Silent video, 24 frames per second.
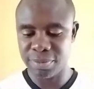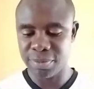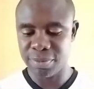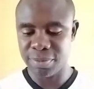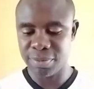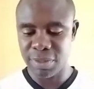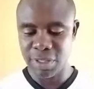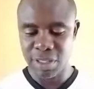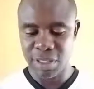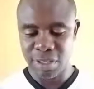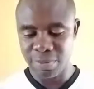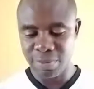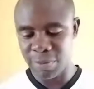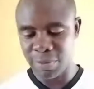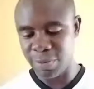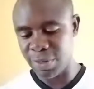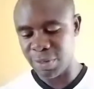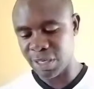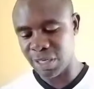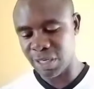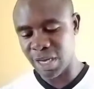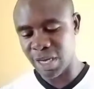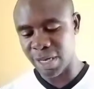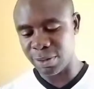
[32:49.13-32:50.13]
biblical
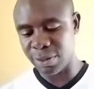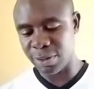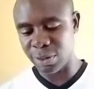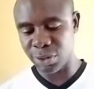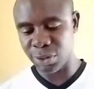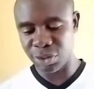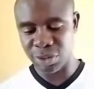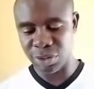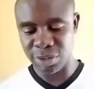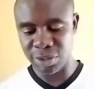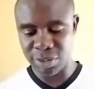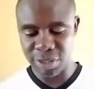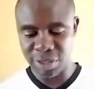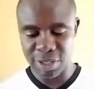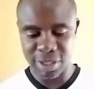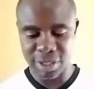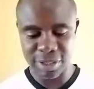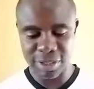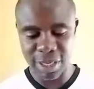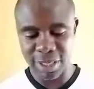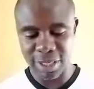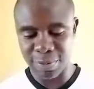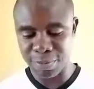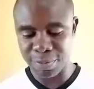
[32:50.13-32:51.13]
allusion is an
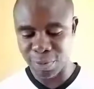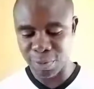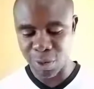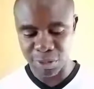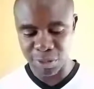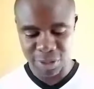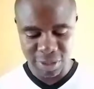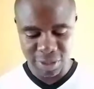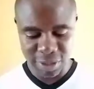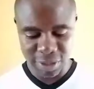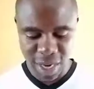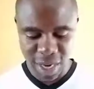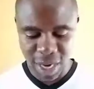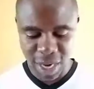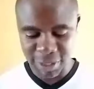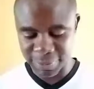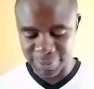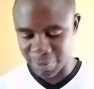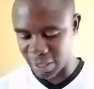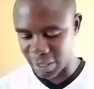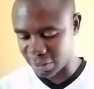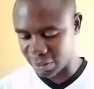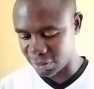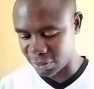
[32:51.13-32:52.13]
important aspect
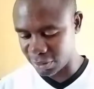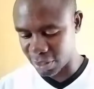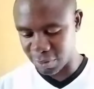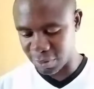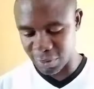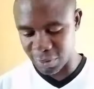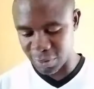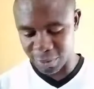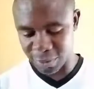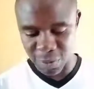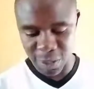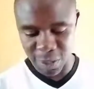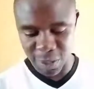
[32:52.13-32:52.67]
of the poem.